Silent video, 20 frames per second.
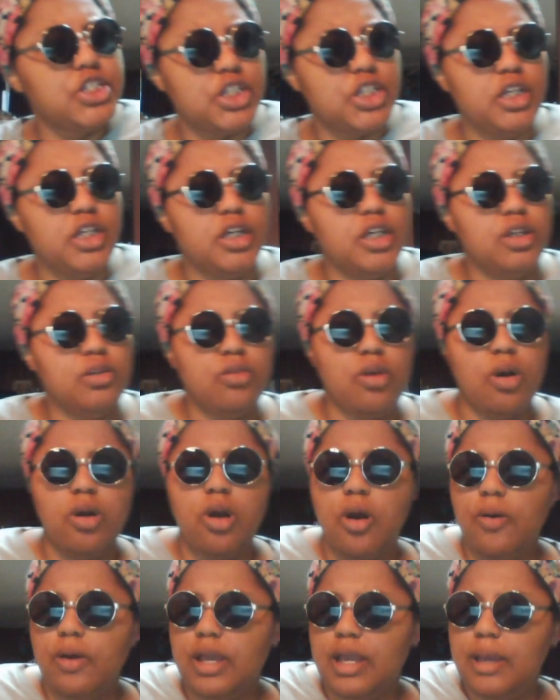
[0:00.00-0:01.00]
should. You know,
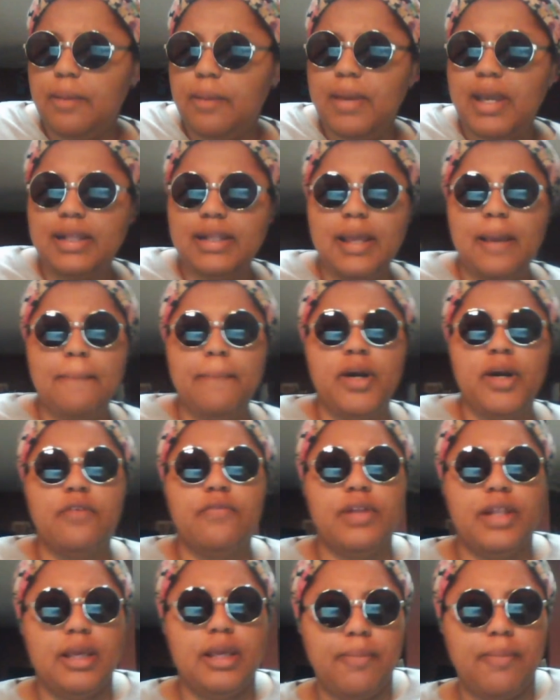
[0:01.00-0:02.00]
go ahead and make that buck
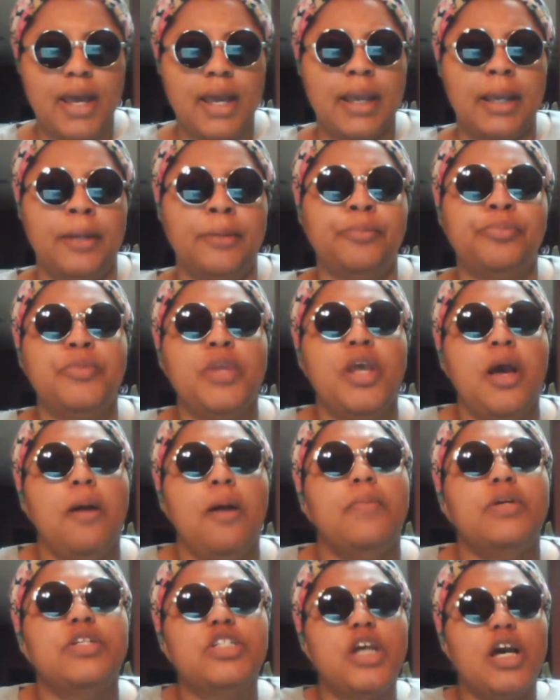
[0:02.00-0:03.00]
for that bang.
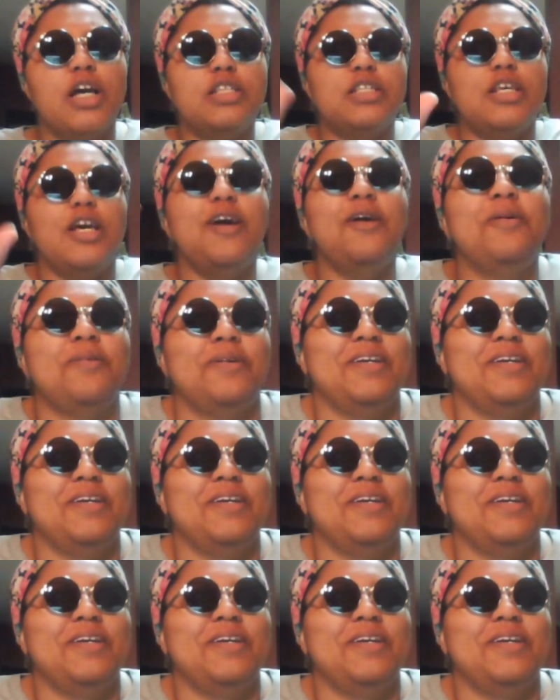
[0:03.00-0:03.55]
But y'all tell,